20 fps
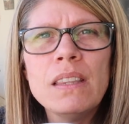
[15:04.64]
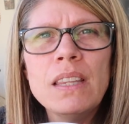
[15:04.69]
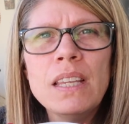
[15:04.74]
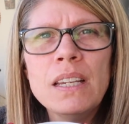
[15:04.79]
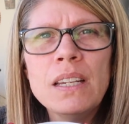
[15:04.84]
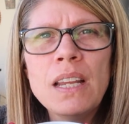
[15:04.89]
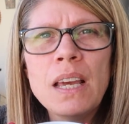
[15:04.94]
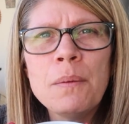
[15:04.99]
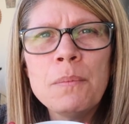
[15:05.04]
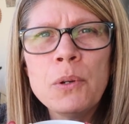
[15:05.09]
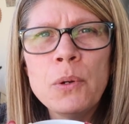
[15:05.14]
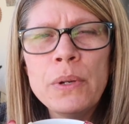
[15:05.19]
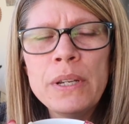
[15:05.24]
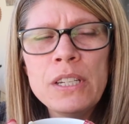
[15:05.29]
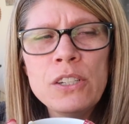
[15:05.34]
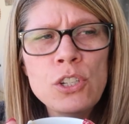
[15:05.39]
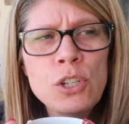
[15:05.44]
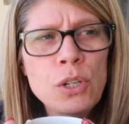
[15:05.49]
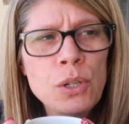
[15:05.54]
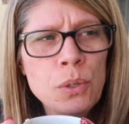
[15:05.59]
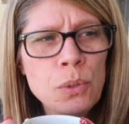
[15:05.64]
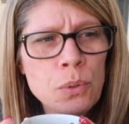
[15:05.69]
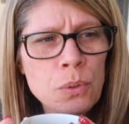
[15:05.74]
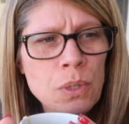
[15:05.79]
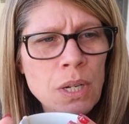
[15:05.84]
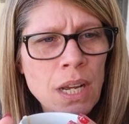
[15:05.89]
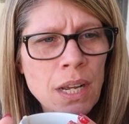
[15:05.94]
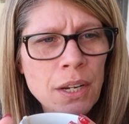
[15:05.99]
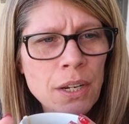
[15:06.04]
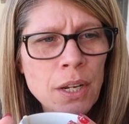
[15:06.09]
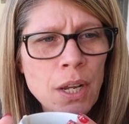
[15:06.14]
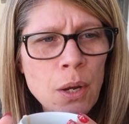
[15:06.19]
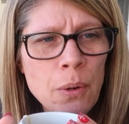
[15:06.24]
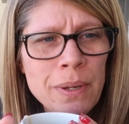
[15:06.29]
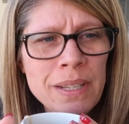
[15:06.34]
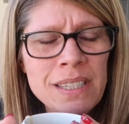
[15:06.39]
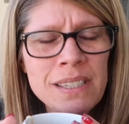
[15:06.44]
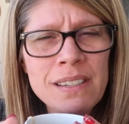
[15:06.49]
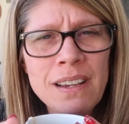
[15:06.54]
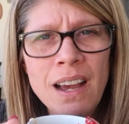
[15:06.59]
then I'm going to go
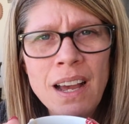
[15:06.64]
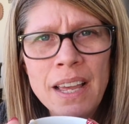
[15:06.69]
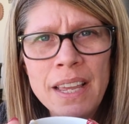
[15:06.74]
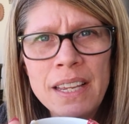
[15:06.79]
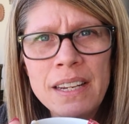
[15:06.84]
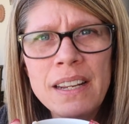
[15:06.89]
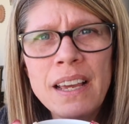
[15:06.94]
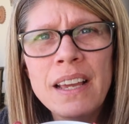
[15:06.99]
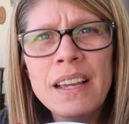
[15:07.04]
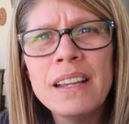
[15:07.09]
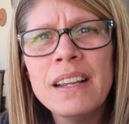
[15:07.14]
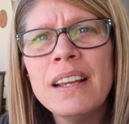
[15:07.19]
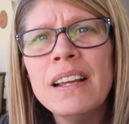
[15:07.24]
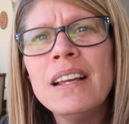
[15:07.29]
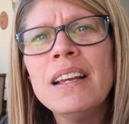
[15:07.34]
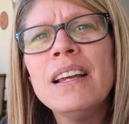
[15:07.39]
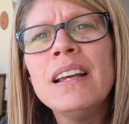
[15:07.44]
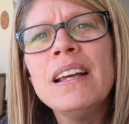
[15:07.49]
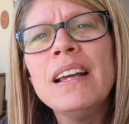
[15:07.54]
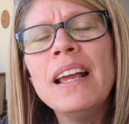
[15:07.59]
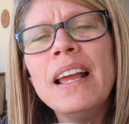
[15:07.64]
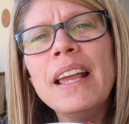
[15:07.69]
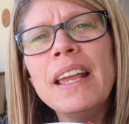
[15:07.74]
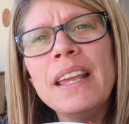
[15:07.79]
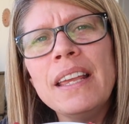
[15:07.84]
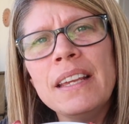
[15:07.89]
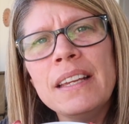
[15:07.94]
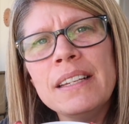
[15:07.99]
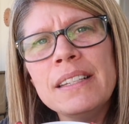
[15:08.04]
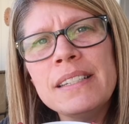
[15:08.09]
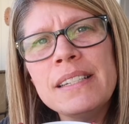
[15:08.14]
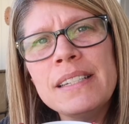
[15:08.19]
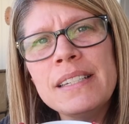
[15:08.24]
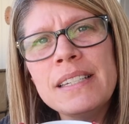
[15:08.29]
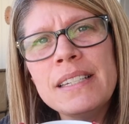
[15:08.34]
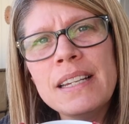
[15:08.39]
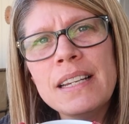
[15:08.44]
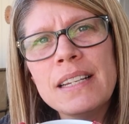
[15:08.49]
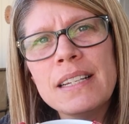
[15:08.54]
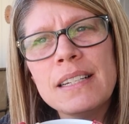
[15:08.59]
inside
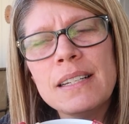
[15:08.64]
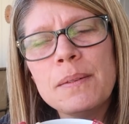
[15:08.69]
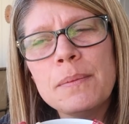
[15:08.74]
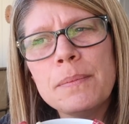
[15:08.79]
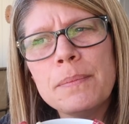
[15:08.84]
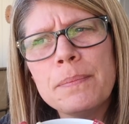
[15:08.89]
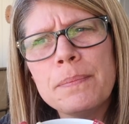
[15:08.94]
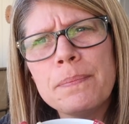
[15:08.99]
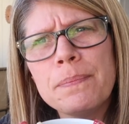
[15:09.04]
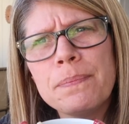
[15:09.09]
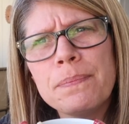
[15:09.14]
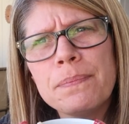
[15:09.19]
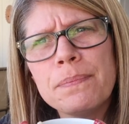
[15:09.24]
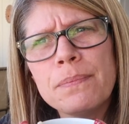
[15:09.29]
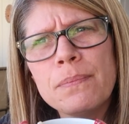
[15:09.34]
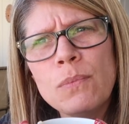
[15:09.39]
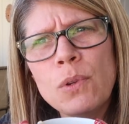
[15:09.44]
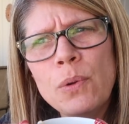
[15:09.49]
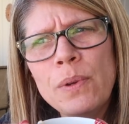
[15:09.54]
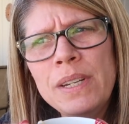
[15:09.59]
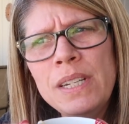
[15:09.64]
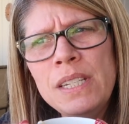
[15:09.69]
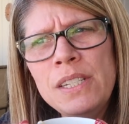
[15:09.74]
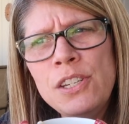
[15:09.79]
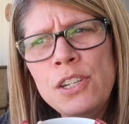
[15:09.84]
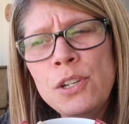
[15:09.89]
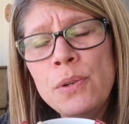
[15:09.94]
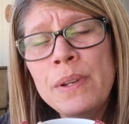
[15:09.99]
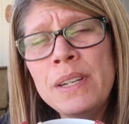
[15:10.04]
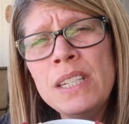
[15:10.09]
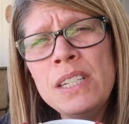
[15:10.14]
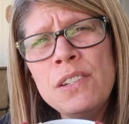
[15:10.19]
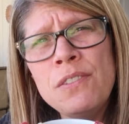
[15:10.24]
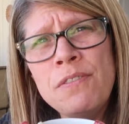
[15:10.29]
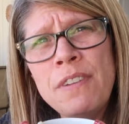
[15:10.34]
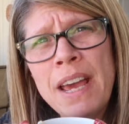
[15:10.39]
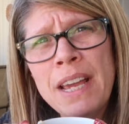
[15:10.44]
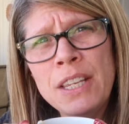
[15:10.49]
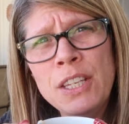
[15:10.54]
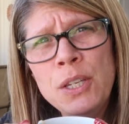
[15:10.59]
and what do I need to do? I need to
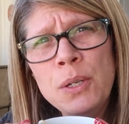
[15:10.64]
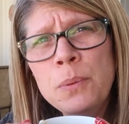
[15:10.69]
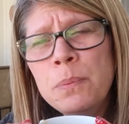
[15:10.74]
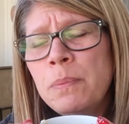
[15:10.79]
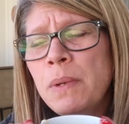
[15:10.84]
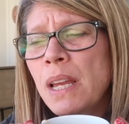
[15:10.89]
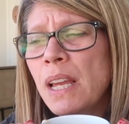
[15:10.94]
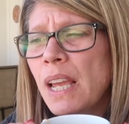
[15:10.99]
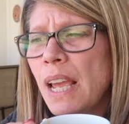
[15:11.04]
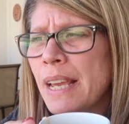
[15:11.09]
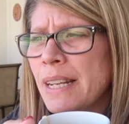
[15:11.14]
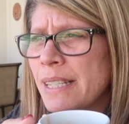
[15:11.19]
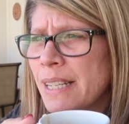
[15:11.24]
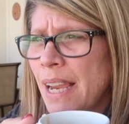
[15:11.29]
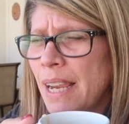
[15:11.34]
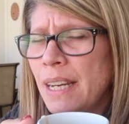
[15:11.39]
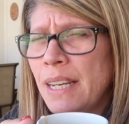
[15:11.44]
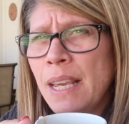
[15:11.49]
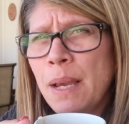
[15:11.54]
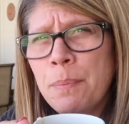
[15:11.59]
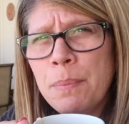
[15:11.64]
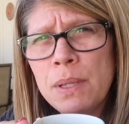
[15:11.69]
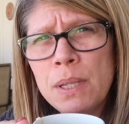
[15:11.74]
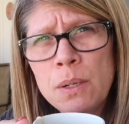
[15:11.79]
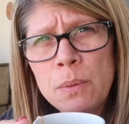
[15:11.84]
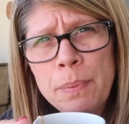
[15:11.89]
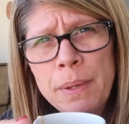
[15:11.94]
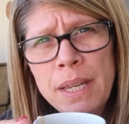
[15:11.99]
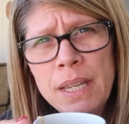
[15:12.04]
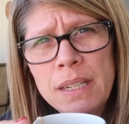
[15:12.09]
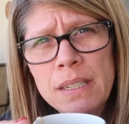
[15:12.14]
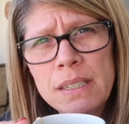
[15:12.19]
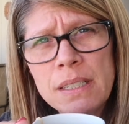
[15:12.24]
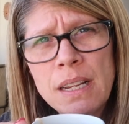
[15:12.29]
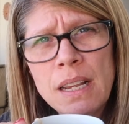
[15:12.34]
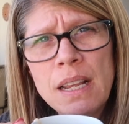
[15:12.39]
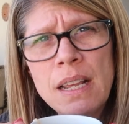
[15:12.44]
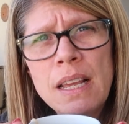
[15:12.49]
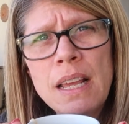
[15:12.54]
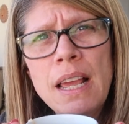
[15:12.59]
vacuum and tidy up a little bit
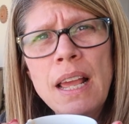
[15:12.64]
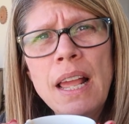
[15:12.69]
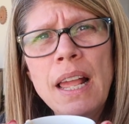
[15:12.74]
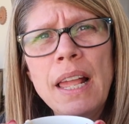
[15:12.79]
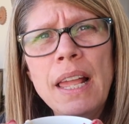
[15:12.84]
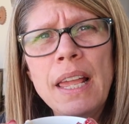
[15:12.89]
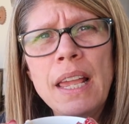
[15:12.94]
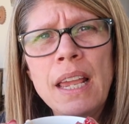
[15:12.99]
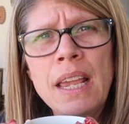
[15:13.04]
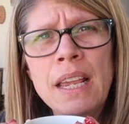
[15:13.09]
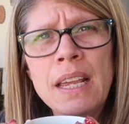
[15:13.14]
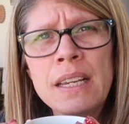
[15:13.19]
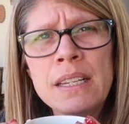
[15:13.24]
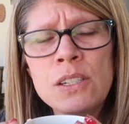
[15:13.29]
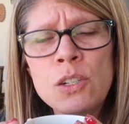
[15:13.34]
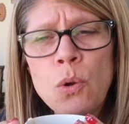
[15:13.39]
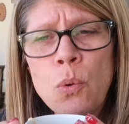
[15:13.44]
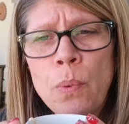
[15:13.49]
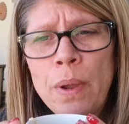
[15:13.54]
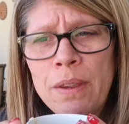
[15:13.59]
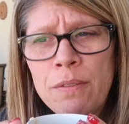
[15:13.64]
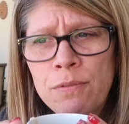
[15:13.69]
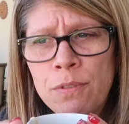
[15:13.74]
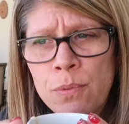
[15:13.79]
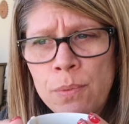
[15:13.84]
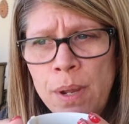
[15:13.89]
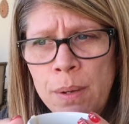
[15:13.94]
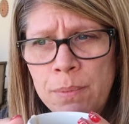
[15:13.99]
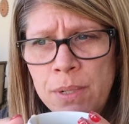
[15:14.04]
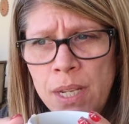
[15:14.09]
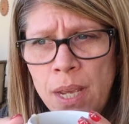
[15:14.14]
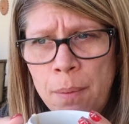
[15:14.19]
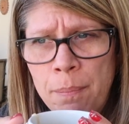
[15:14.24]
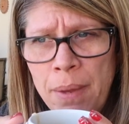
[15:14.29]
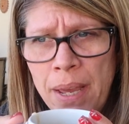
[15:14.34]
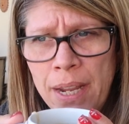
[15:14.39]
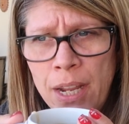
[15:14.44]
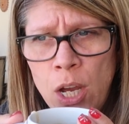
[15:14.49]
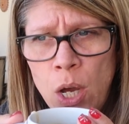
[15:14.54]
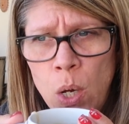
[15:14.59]
and wait for Rob to come
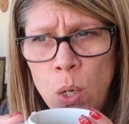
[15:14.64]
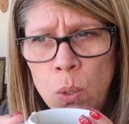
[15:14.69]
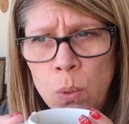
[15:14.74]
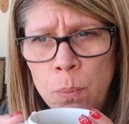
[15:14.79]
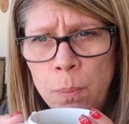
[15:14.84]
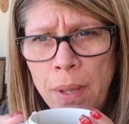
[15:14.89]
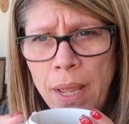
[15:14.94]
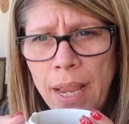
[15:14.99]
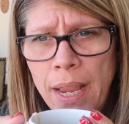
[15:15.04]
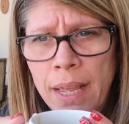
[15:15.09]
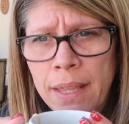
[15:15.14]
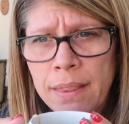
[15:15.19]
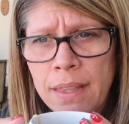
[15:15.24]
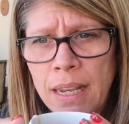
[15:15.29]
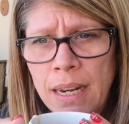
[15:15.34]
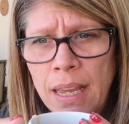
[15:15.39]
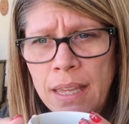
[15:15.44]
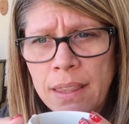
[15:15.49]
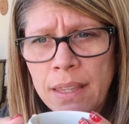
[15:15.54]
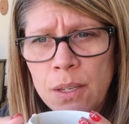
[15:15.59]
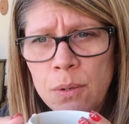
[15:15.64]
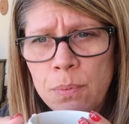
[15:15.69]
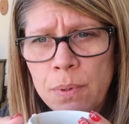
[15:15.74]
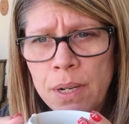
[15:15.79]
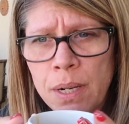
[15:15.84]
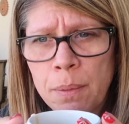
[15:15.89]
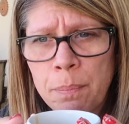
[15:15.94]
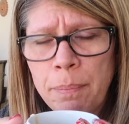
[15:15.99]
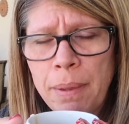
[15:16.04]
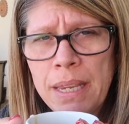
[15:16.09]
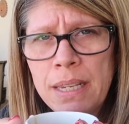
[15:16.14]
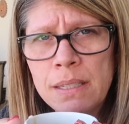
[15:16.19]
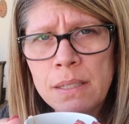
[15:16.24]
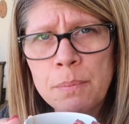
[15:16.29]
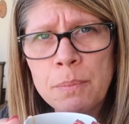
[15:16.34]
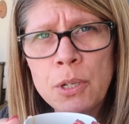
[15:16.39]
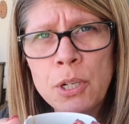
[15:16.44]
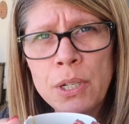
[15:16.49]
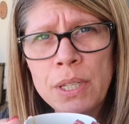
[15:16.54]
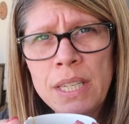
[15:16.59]
back home. And then I think we're gonna bake
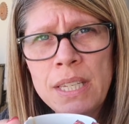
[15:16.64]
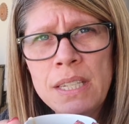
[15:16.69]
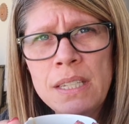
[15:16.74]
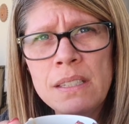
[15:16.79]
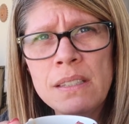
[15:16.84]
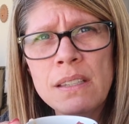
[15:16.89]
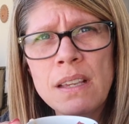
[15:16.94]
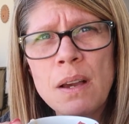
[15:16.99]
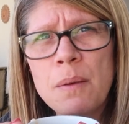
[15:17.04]
some cookies.